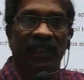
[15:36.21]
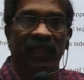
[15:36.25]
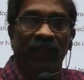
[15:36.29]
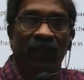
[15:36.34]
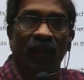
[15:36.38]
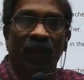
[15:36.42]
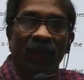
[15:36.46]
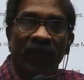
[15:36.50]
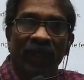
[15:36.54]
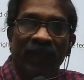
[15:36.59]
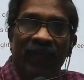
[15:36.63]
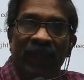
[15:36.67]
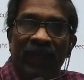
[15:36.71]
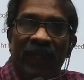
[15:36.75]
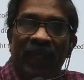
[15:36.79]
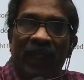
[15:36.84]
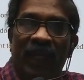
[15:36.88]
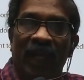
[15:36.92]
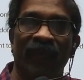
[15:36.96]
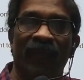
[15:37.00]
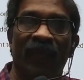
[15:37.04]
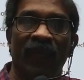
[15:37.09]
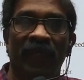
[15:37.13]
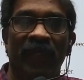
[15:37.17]
So if any
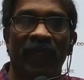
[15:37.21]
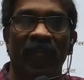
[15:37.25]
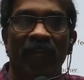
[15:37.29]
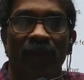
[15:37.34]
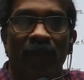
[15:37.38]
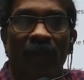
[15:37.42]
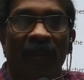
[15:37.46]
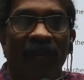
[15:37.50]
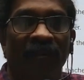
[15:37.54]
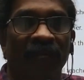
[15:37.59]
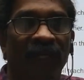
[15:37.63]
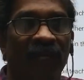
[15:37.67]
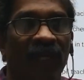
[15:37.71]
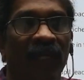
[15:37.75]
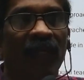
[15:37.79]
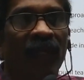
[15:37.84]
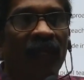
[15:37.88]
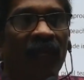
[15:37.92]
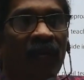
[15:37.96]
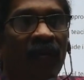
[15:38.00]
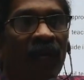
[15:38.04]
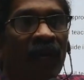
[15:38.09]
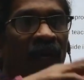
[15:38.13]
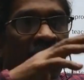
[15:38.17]
confusion in mind, in
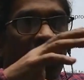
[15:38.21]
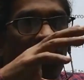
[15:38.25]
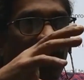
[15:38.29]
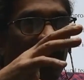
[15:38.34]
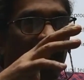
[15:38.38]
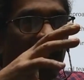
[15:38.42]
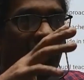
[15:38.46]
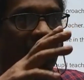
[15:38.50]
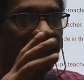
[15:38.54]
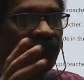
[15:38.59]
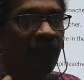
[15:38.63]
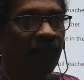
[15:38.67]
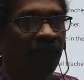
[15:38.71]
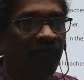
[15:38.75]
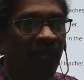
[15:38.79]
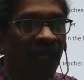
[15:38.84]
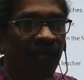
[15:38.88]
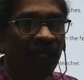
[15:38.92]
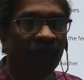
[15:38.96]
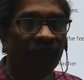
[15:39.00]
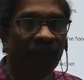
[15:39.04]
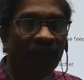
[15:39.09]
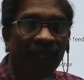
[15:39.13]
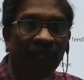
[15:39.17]
some
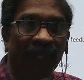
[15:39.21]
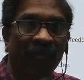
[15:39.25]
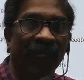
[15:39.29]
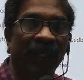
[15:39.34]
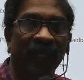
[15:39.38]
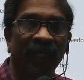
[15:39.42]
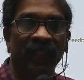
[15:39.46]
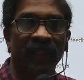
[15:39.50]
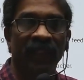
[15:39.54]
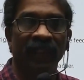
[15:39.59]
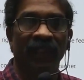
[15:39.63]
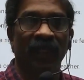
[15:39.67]
kind of irritation,